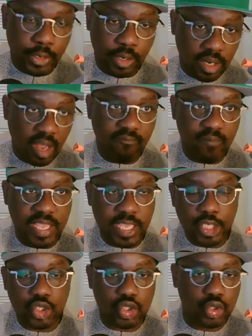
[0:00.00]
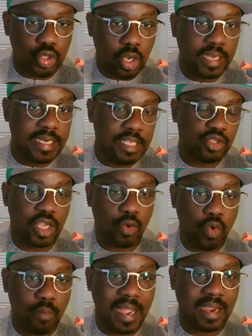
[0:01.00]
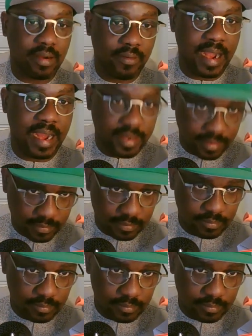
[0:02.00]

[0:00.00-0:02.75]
Love making should not lead to a woman crying.